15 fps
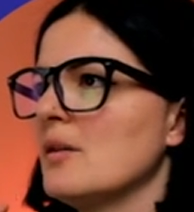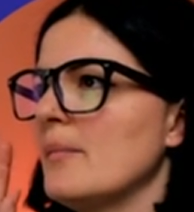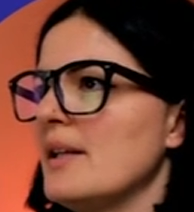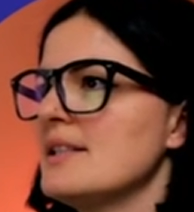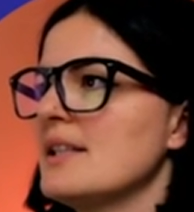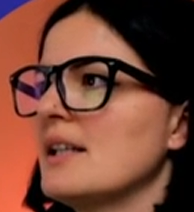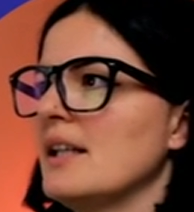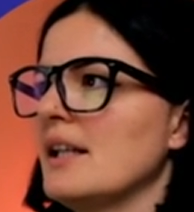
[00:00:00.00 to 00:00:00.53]

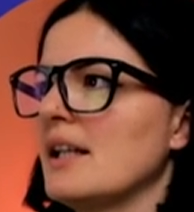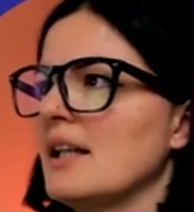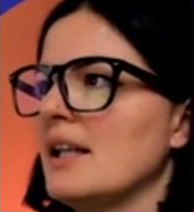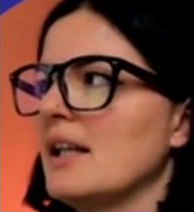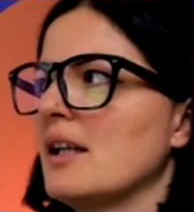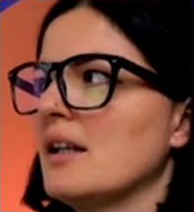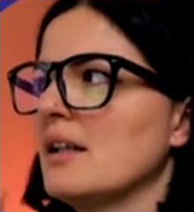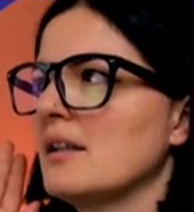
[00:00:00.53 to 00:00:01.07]
basically
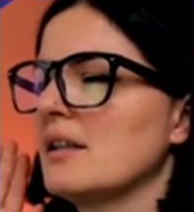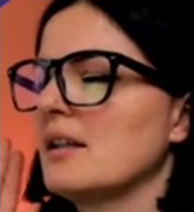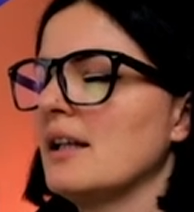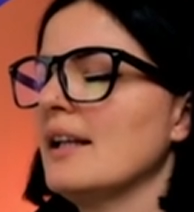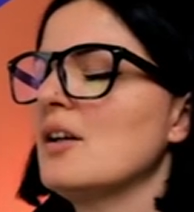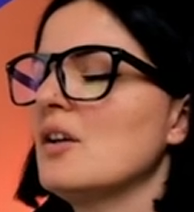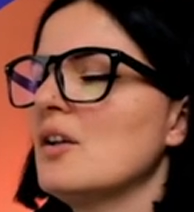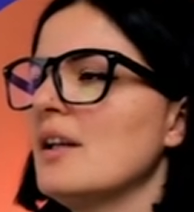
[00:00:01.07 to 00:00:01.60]
click
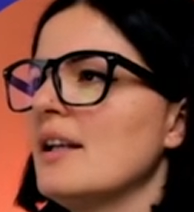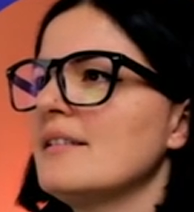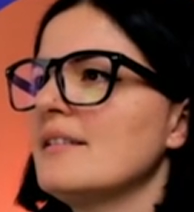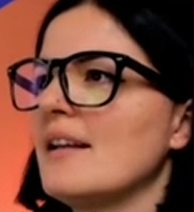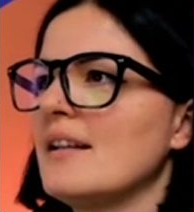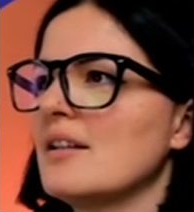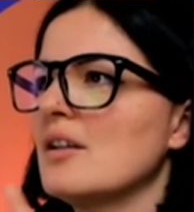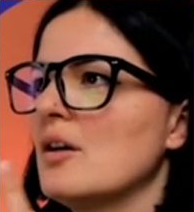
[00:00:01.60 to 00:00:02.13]
click on it
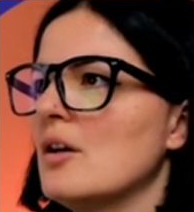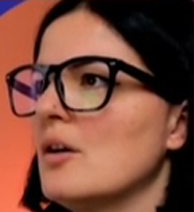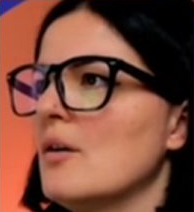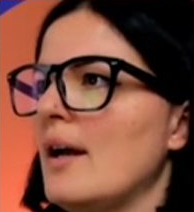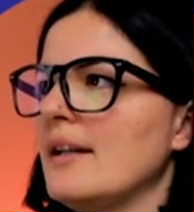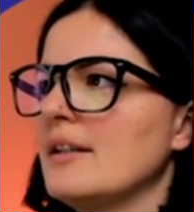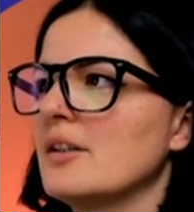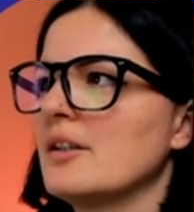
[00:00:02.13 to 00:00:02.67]
and go
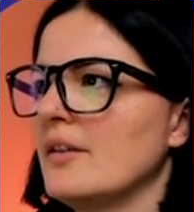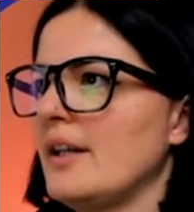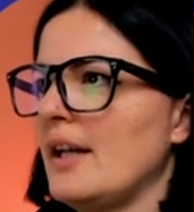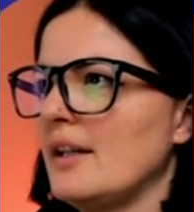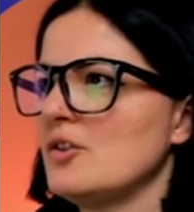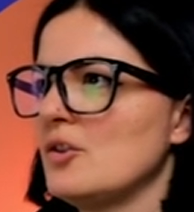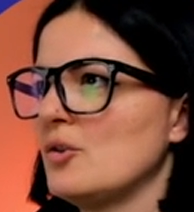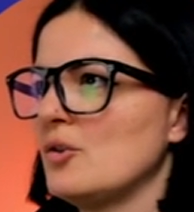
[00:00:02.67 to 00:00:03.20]
and
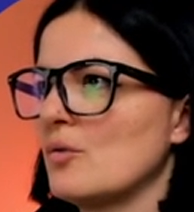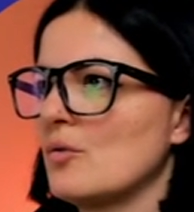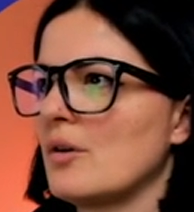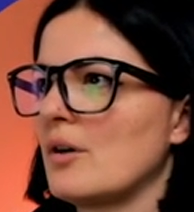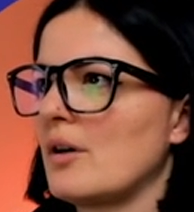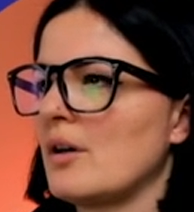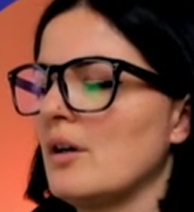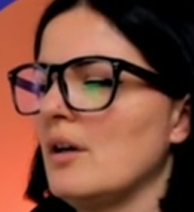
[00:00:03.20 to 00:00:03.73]
create
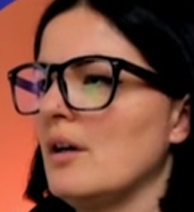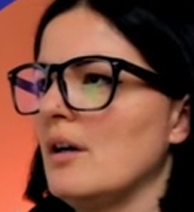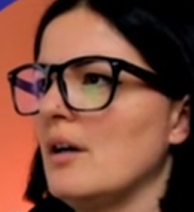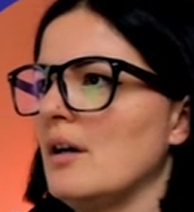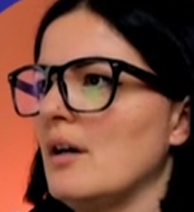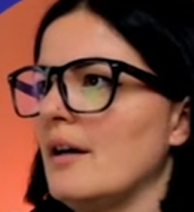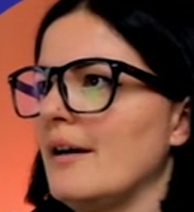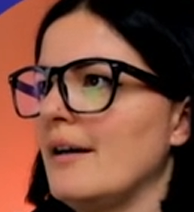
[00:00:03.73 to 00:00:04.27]
your
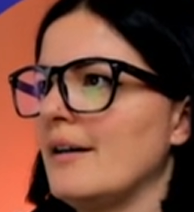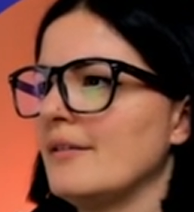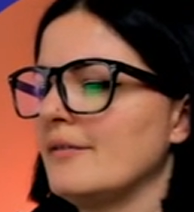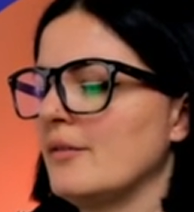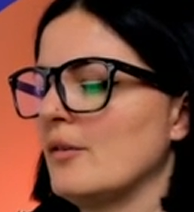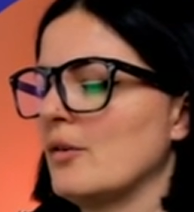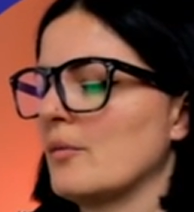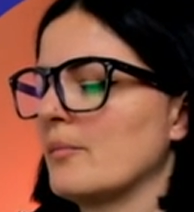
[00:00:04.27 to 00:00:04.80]
uh,
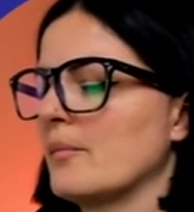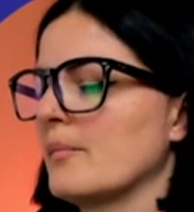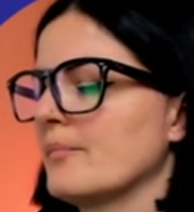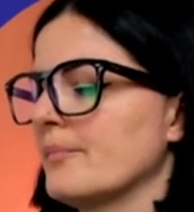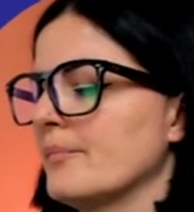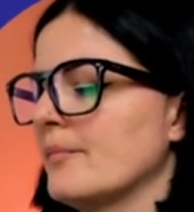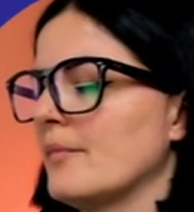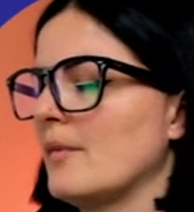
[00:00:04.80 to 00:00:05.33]
form
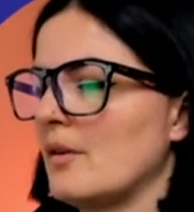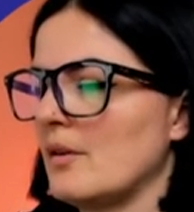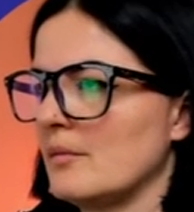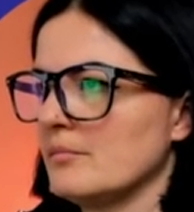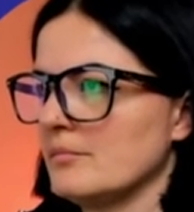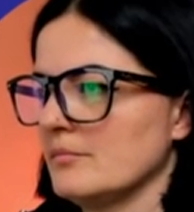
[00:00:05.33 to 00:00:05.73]
or